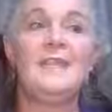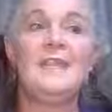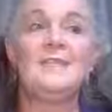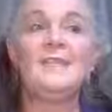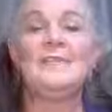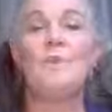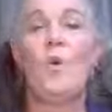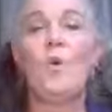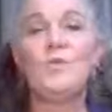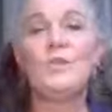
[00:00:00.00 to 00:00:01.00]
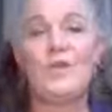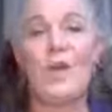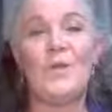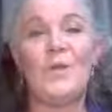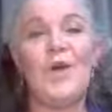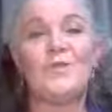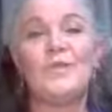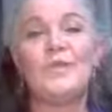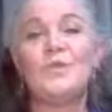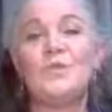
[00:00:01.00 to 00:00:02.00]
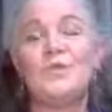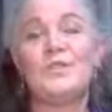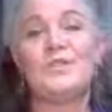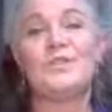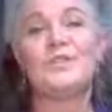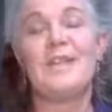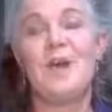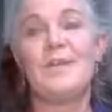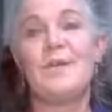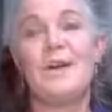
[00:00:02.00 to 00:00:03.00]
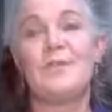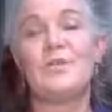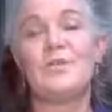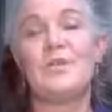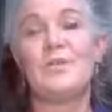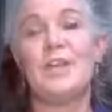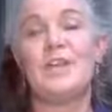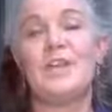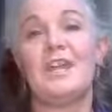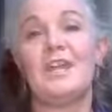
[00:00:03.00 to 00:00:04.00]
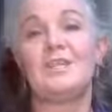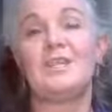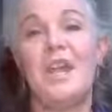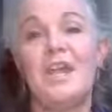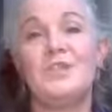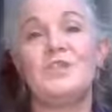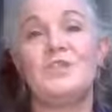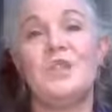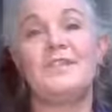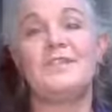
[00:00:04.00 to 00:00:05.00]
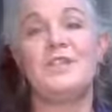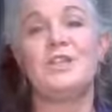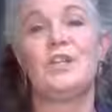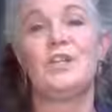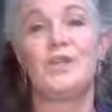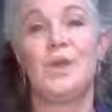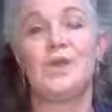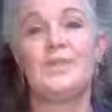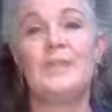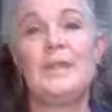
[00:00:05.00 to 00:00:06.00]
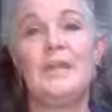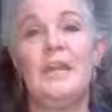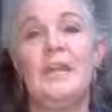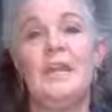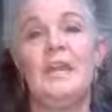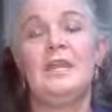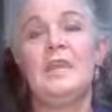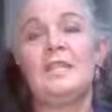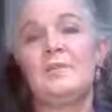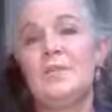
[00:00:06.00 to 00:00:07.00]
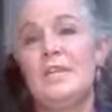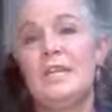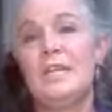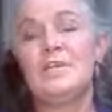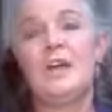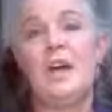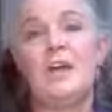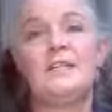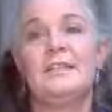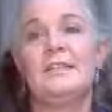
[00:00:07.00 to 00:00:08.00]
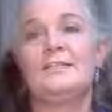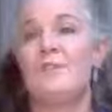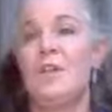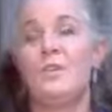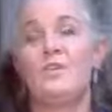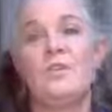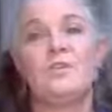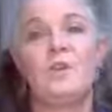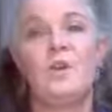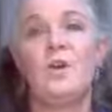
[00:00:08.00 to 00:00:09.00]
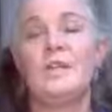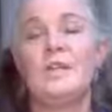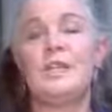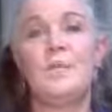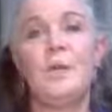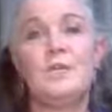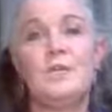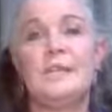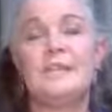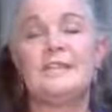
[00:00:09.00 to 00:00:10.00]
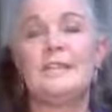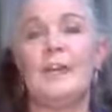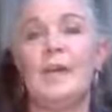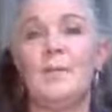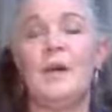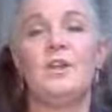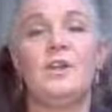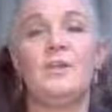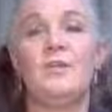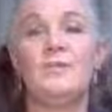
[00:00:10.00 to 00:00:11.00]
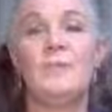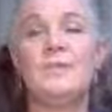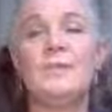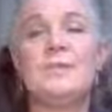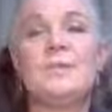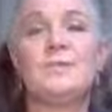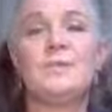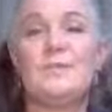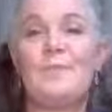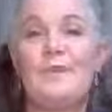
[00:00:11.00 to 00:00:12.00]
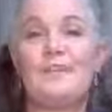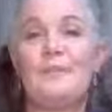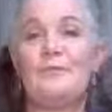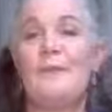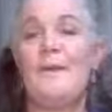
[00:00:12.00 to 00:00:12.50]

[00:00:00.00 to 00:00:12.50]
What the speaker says: This is also a really good crystal to help us with change and transition too. Now, especially with current, with what's going on at the moment, I know from a business perspective,